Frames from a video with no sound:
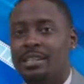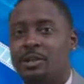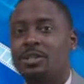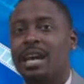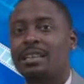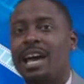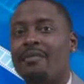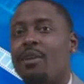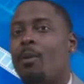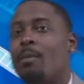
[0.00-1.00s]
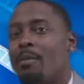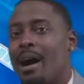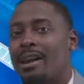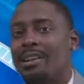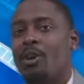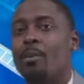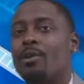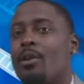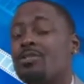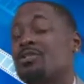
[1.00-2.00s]
You just have to have an open mind and an
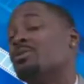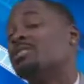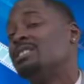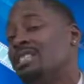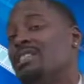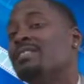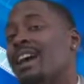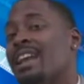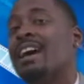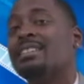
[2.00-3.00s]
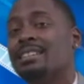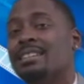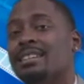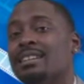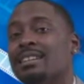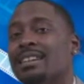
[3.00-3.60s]
open heart to receive that idea.